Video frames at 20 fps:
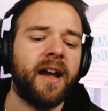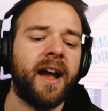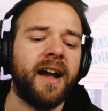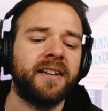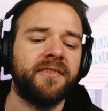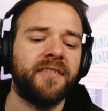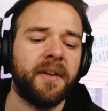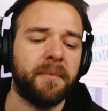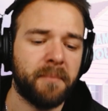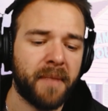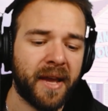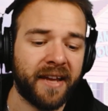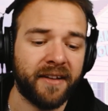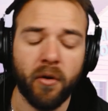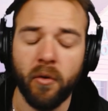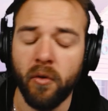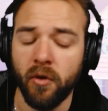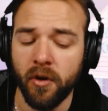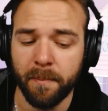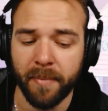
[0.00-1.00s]
activate main
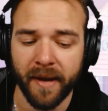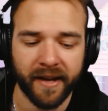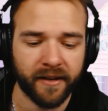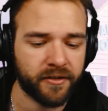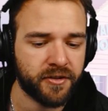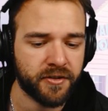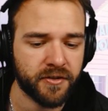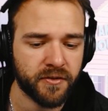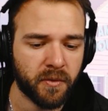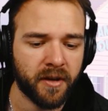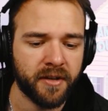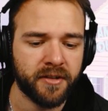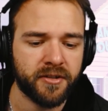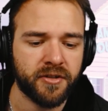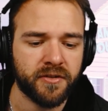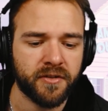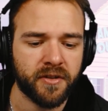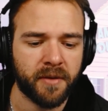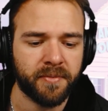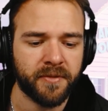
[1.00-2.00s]
or battle, choose one,
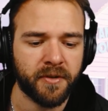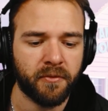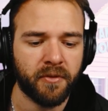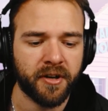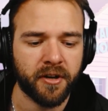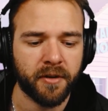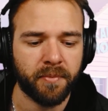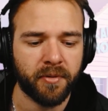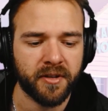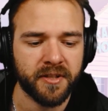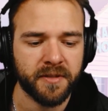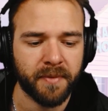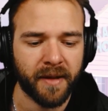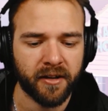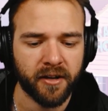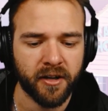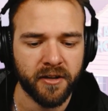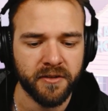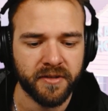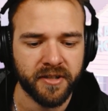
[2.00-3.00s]
choose up to one of your opponent's
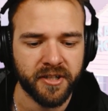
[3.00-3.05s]
battle cards,